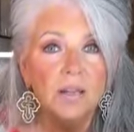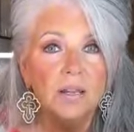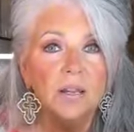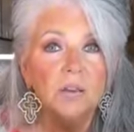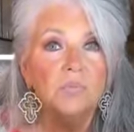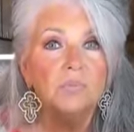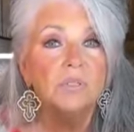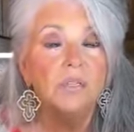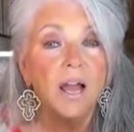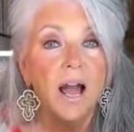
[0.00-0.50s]
It
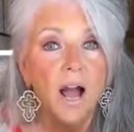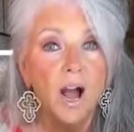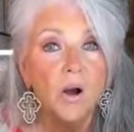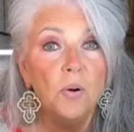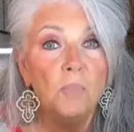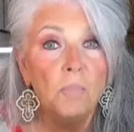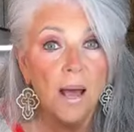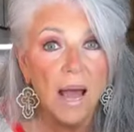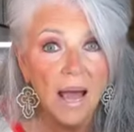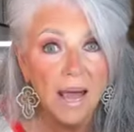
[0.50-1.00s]
was called
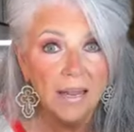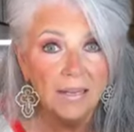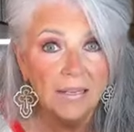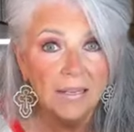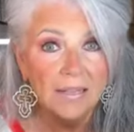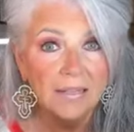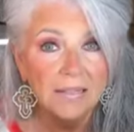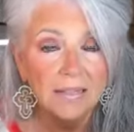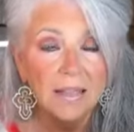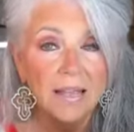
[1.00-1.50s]

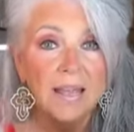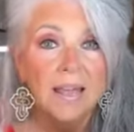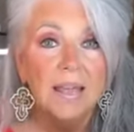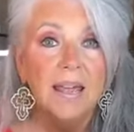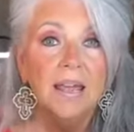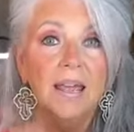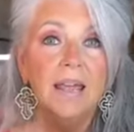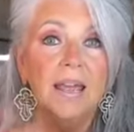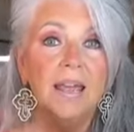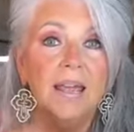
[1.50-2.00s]
Minnie's,
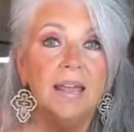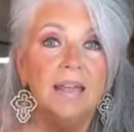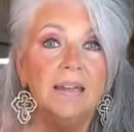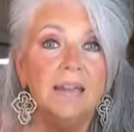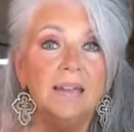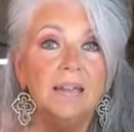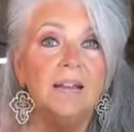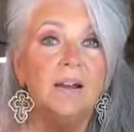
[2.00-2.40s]
and